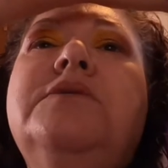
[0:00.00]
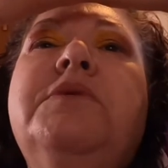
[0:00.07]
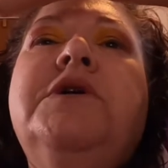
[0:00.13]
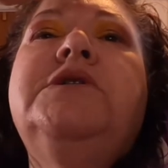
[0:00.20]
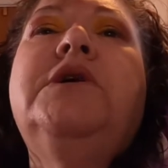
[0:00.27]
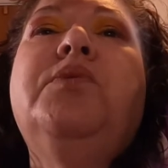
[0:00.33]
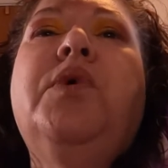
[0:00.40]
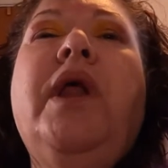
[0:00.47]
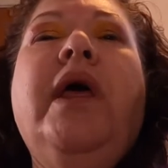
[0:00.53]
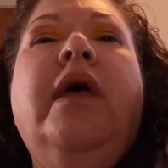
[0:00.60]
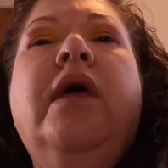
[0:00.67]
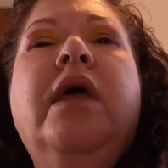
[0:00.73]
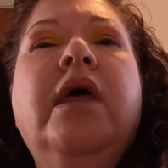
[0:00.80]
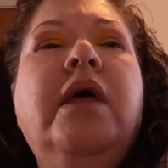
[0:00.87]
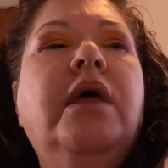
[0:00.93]
especially when
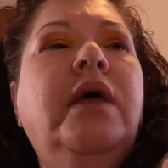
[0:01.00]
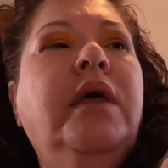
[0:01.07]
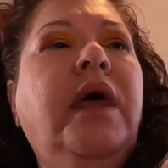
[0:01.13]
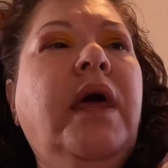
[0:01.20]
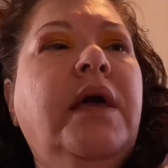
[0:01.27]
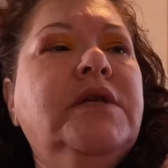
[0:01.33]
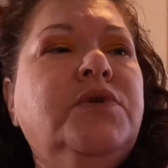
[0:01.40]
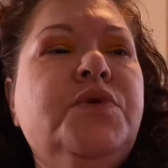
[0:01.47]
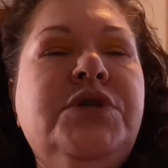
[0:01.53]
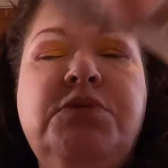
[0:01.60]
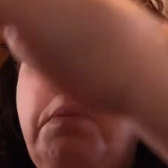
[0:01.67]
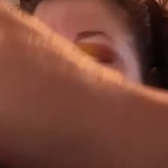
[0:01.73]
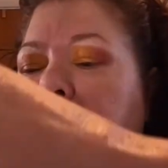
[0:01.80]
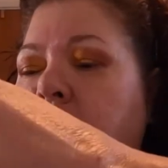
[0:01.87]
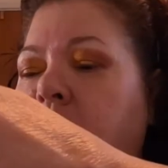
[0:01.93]
I can't
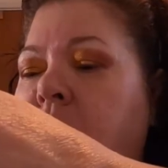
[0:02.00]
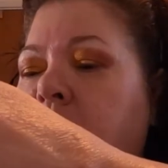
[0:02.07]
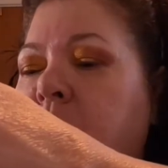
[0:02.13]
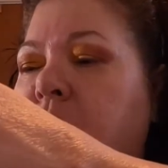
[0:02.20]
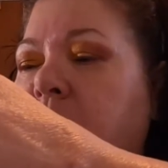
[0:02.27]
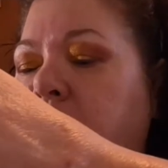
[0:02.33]
twist my arm